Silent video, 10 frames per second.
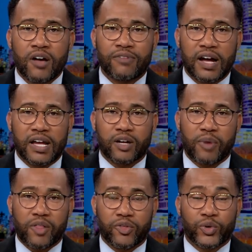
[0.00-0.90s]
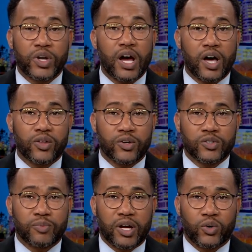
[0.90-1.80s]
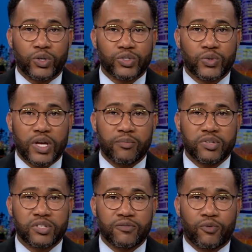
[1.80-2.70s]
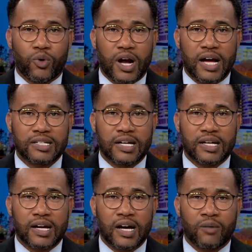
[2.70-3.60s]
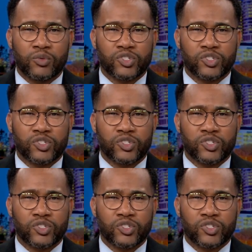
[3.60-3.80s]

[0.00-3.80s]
Find out about the three others by going to NBC4i.com.